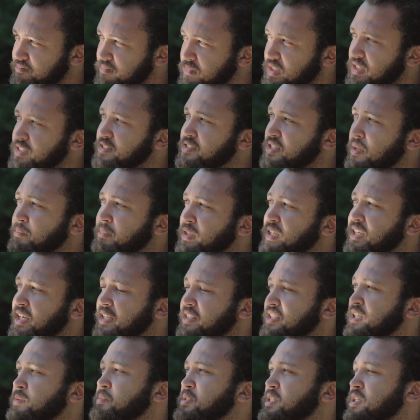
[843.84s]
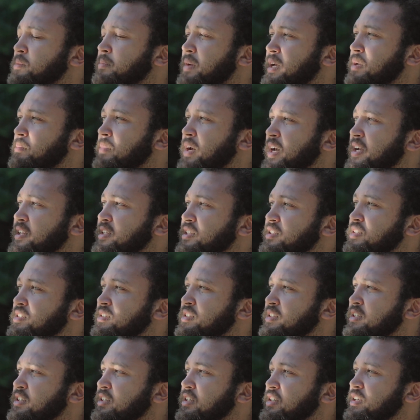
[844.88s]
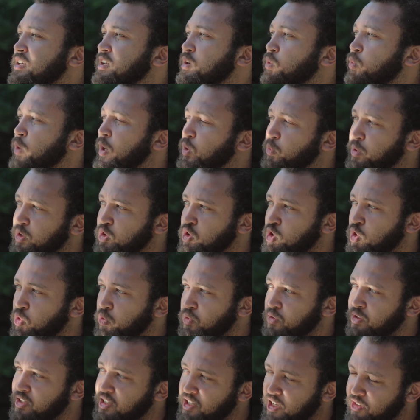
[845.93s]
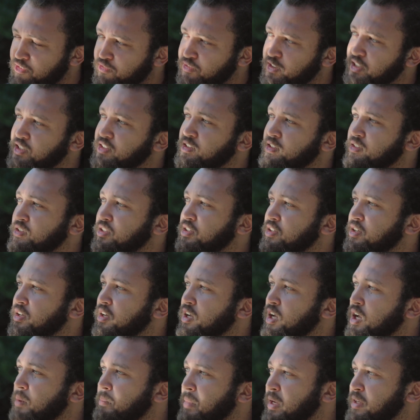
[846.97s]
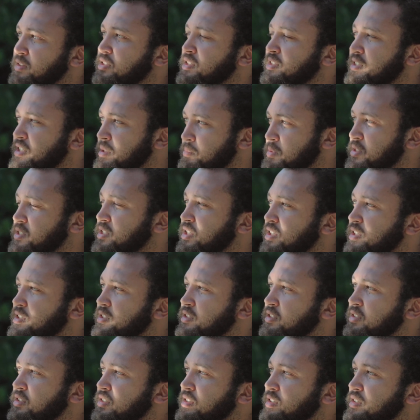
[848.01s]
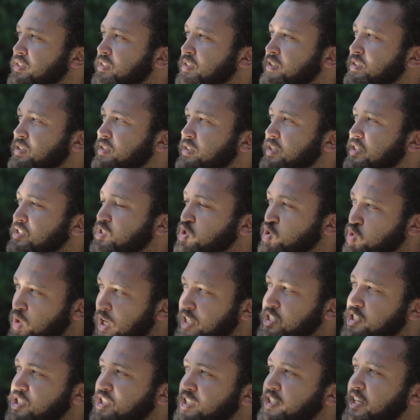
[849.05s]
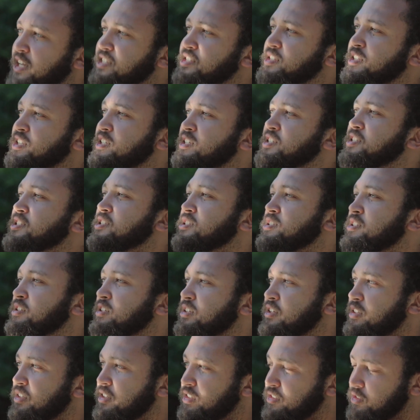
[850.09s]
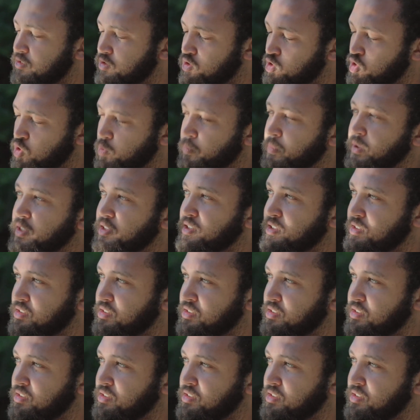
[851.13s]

Something like deep seabed mining, when we know nothing about the deep sea, is tragic as it is stupid.